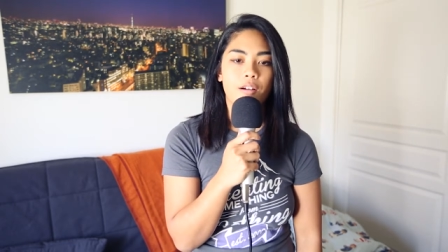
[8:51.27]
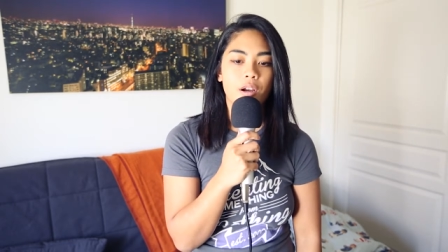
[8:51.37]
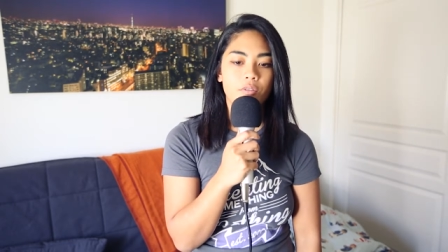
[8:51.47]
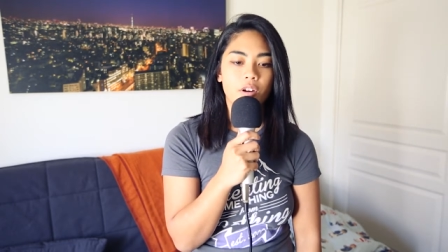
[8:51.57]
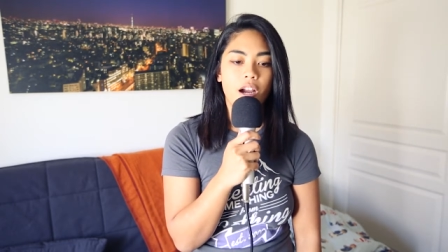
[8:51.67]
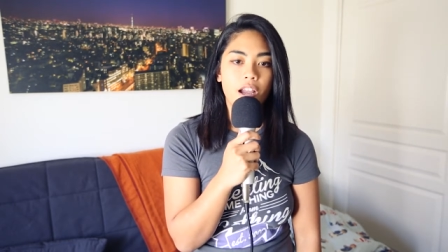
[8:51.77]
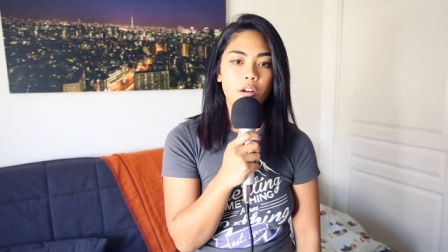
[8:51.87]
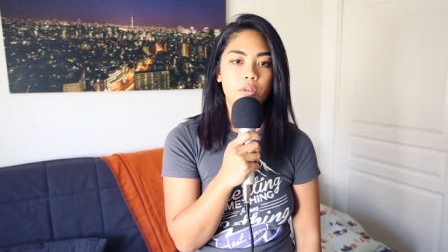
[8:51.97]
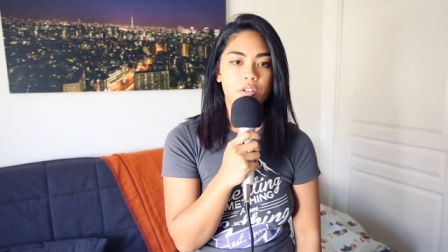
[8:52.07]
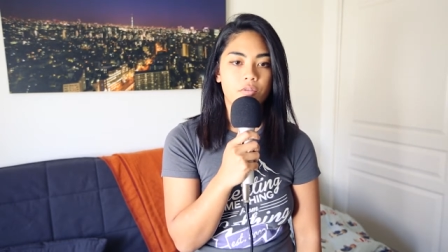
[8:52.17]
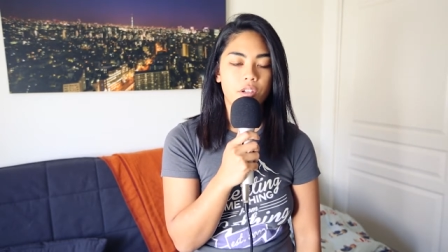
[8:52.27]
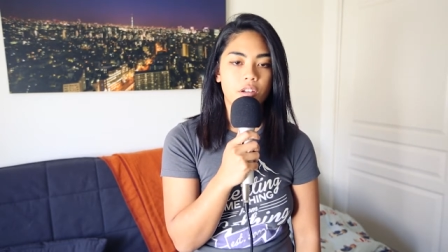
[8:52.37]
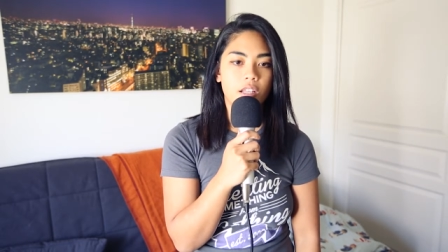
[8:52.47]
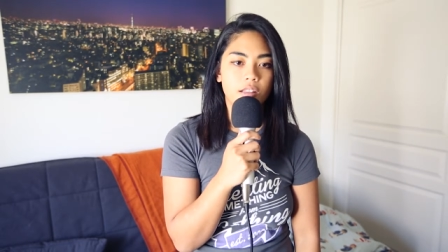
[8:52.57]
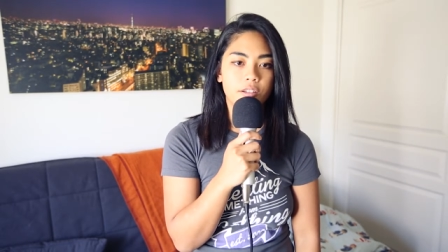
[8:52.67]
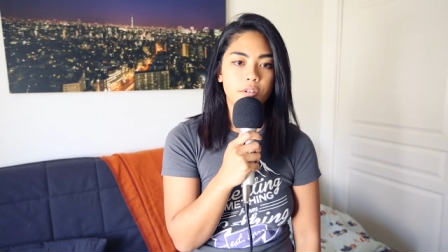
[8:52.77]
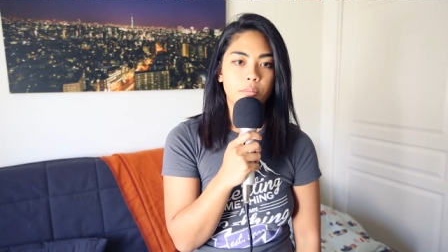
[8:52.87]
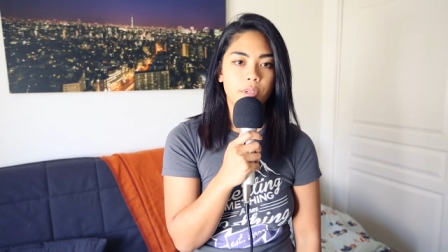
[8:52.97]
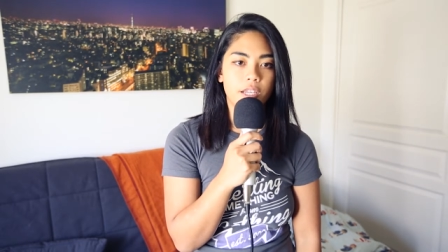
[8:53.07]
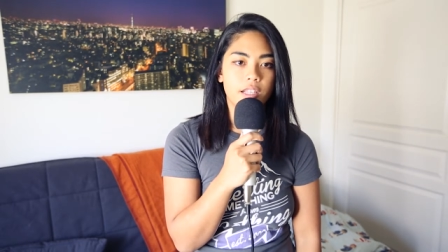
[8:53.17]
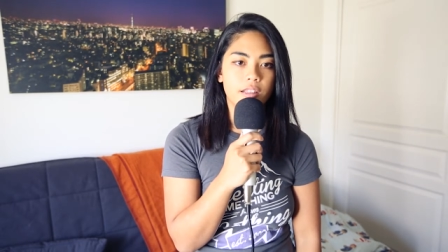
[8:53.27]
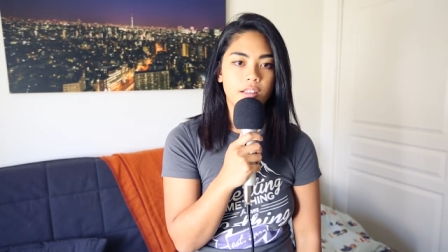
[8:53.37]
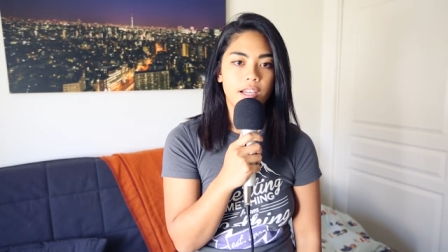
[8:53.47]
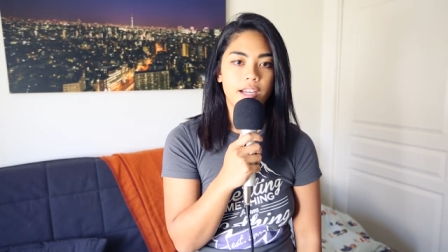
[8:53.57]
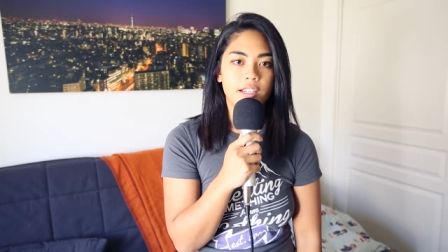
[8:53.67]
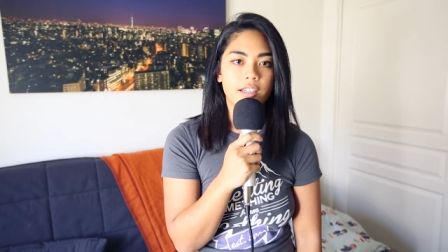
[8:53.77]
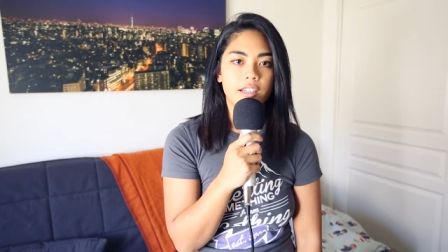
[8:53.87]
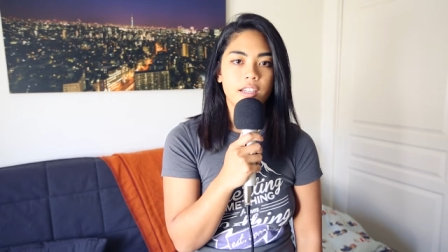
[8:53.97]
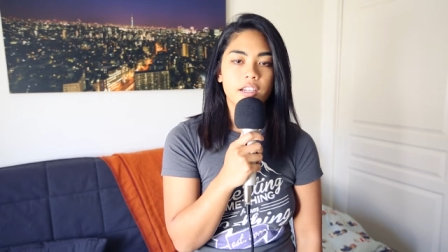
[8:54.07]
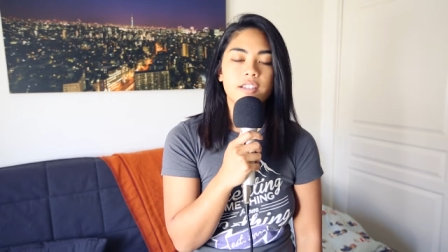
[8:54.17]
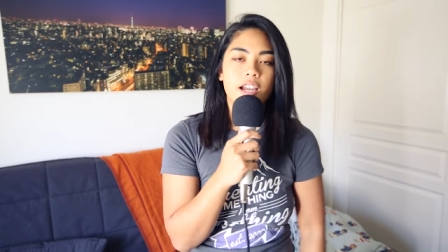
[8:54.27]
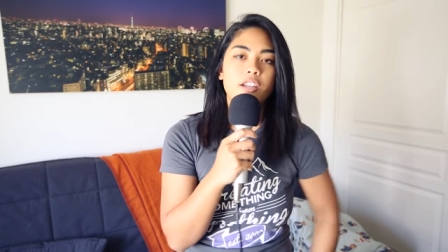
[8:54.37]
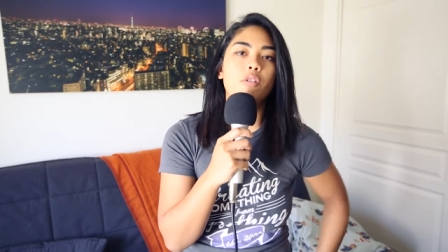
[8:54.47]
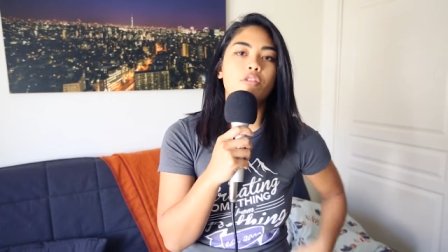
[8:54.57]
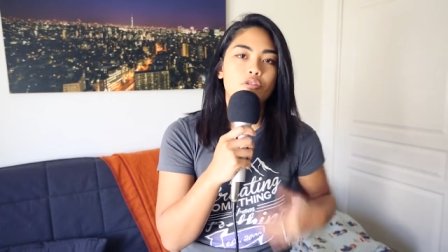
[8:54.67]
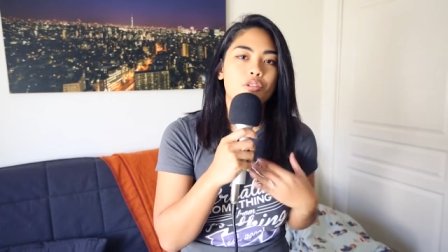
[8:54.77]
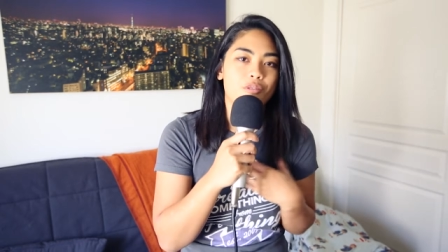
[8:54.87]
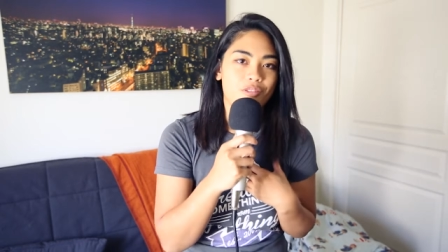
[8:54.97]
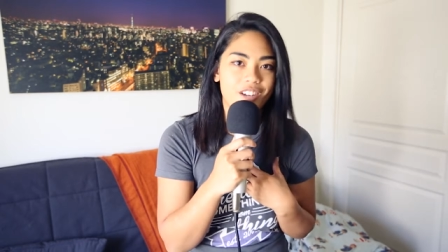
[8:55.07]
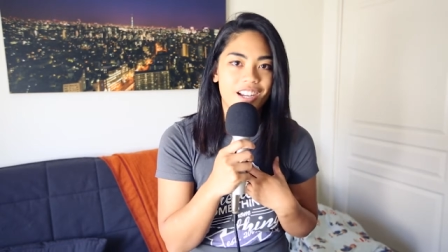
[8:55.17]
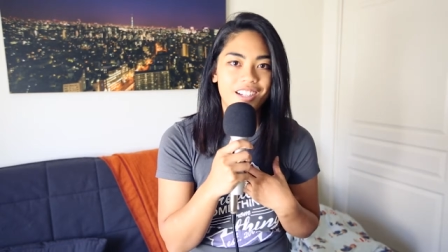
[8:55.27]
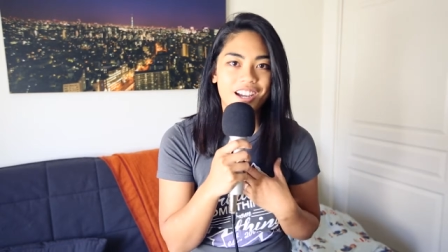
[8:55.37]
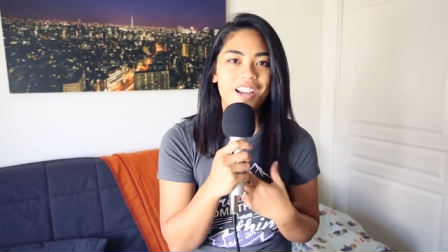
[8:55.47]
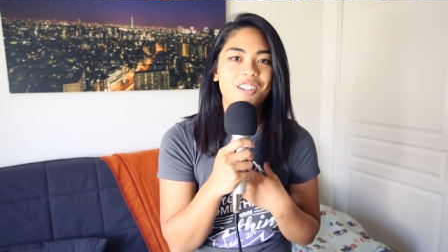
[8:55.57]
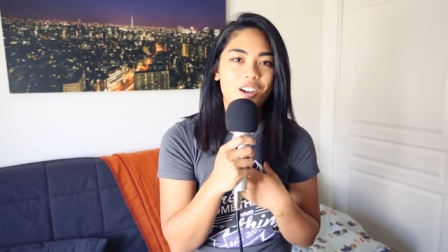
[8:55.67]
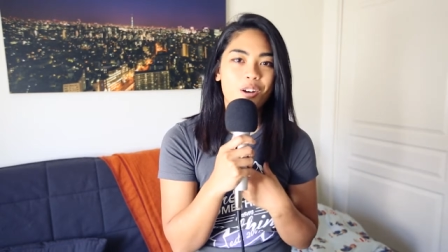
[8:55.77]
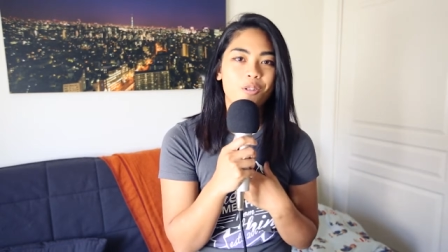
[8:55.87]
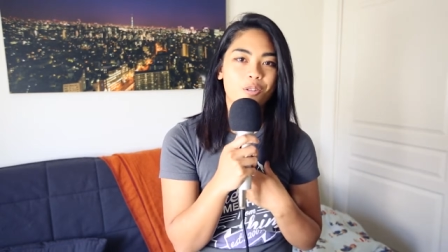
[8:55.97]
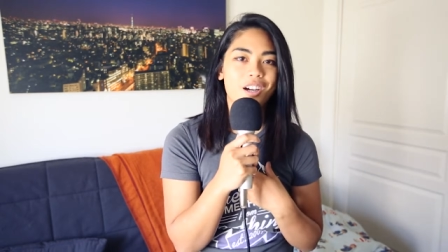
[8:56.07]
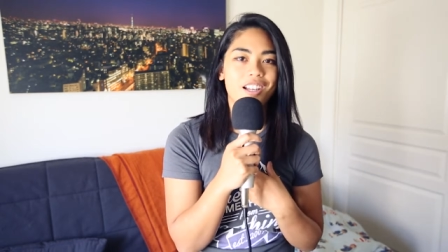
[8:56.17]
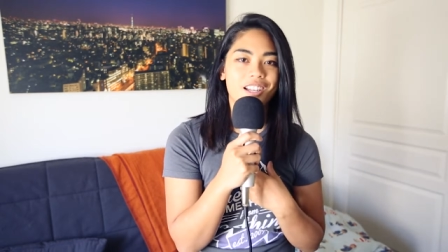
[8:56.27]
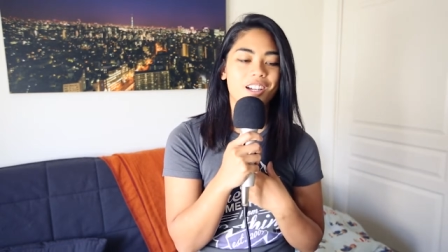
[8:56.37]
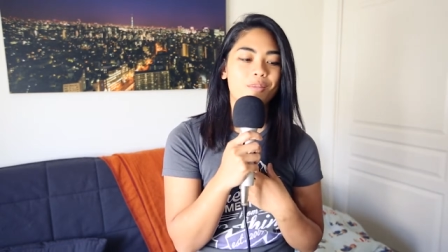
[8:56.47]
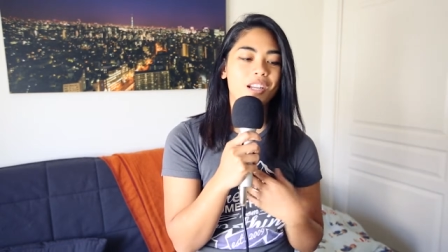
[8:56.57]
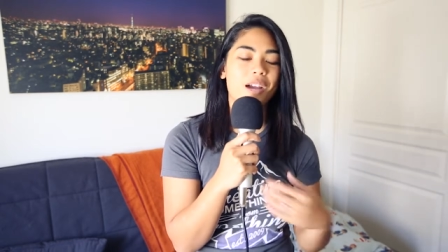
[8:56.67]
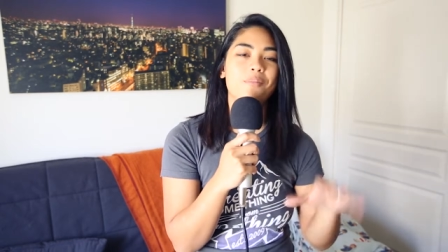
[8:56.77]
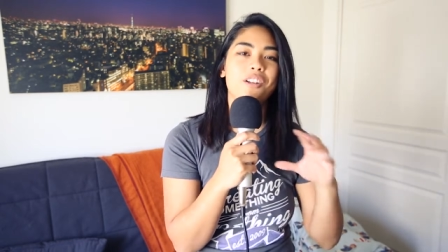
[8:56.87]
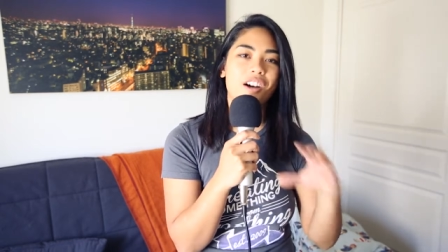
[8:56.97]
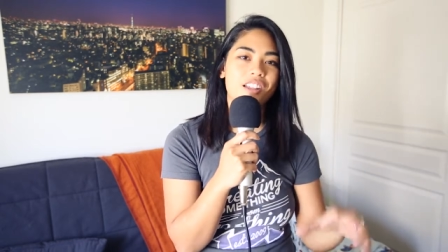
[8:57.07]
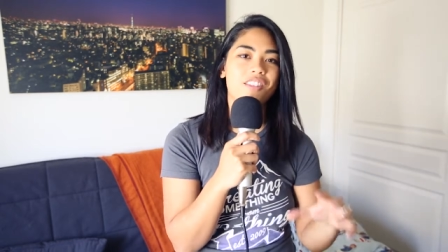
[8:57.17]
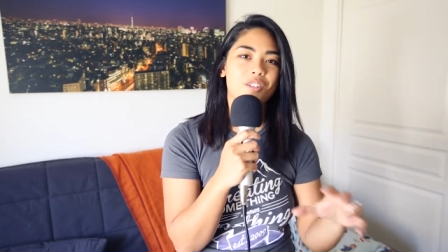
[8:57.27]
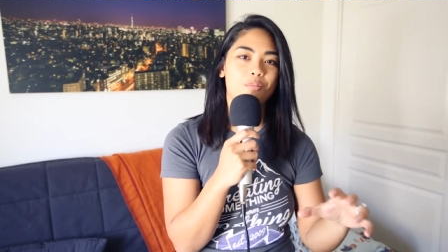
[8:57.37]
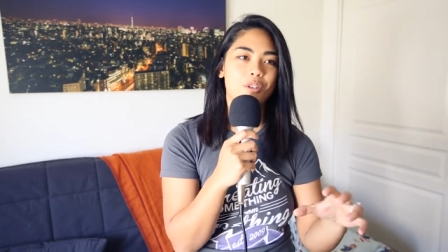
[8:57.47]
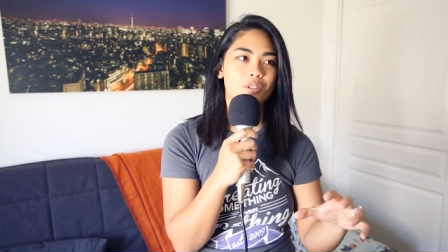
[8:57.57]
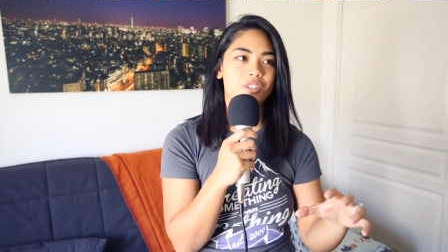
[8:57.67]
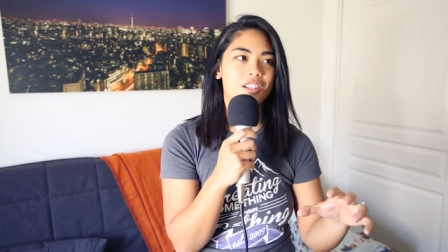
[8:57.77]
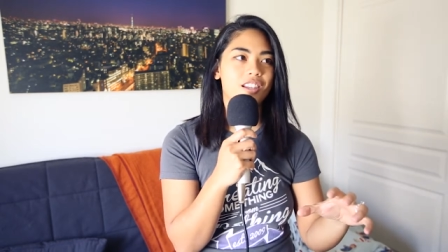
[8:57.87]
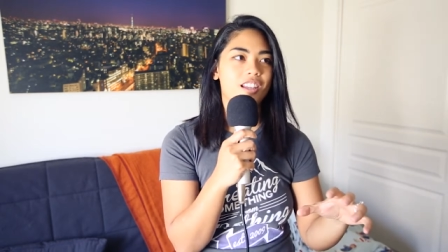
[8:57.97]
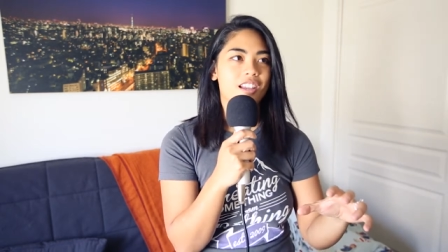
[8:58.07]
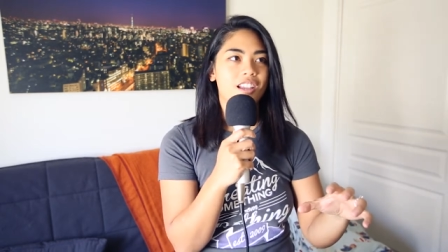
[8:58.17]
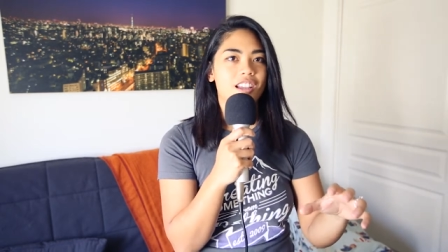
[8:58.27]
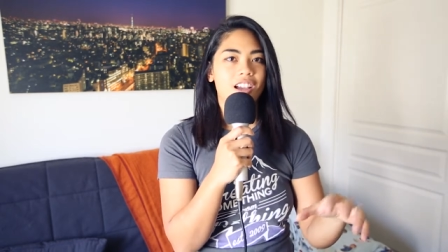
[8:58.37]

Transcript: However, I always feel a little bit like, because I know the truth, right? I know who I am and I'm not this person